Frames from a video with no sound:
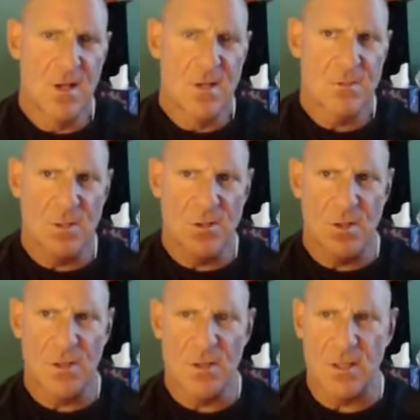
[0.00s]
So we took
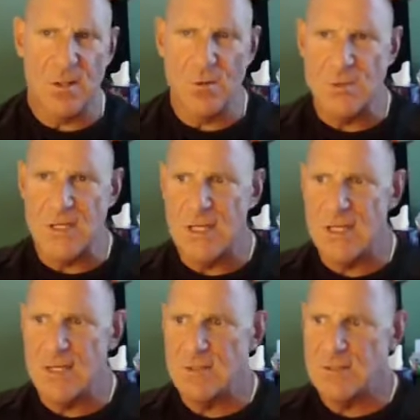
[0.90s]
a look at those
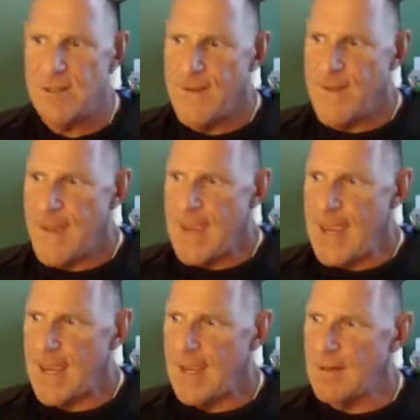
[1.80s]
kids
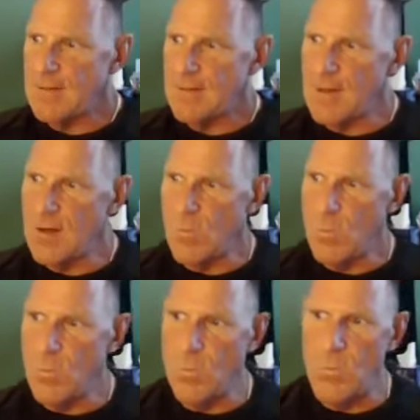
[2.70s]
and, you know,
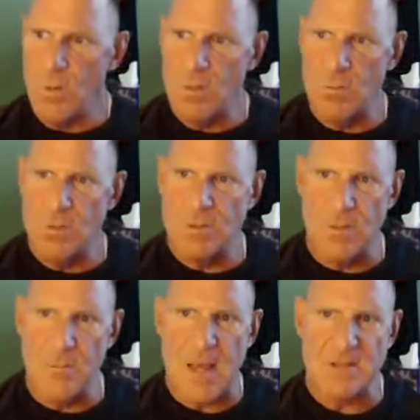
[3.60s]
what was the
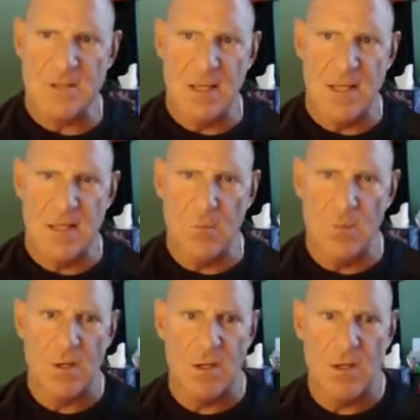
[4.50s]
best thing that we
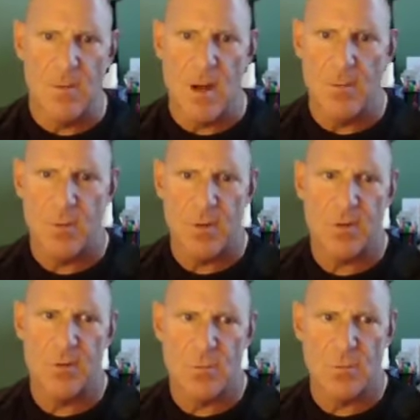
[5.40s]
could come up with
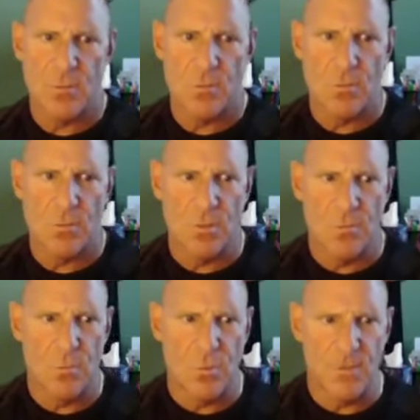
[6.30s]
would,
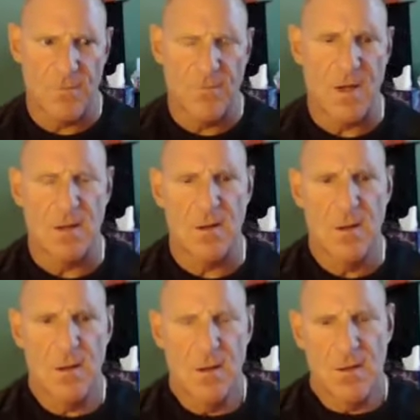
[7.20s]
would fit
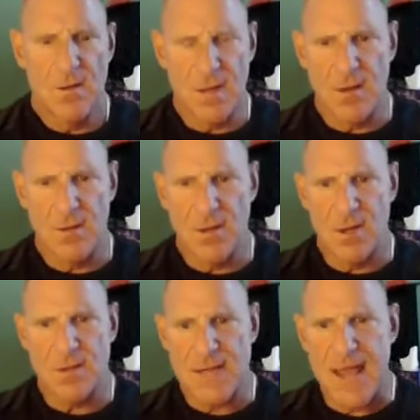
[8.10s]
their, their,
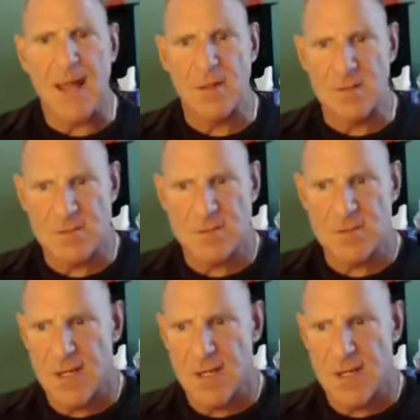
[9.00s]
talents.